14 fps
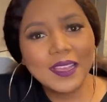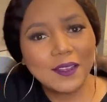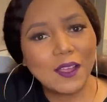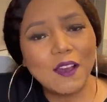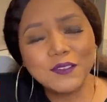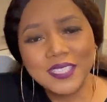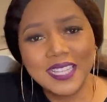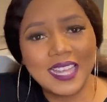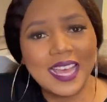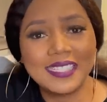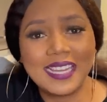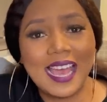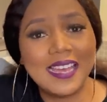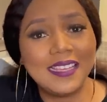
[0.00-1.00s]
after
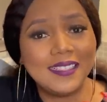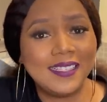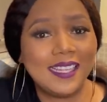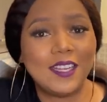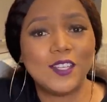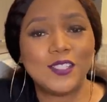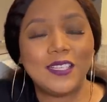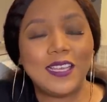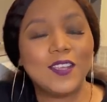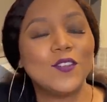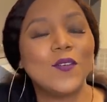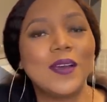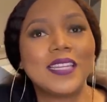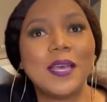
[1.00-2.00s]
that, I decided to, like, you
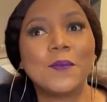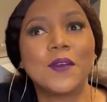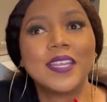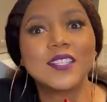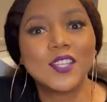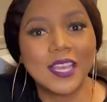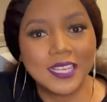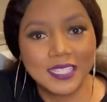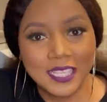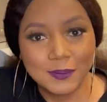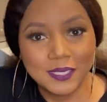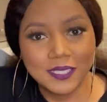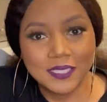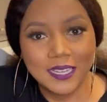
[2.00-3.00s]
know what? I'm going to
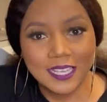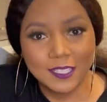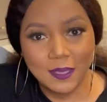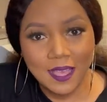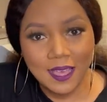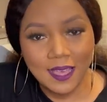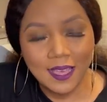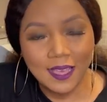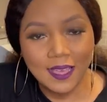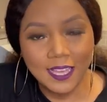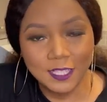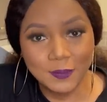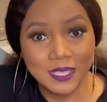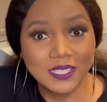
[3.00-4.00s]
accept
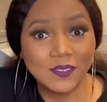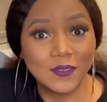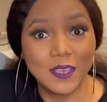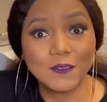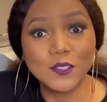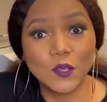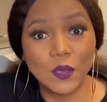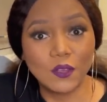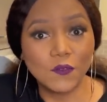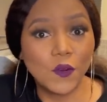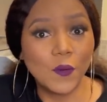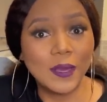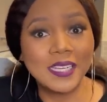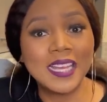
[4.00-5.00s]
expensive gifts going
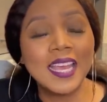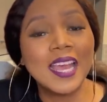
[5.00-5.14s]
forward.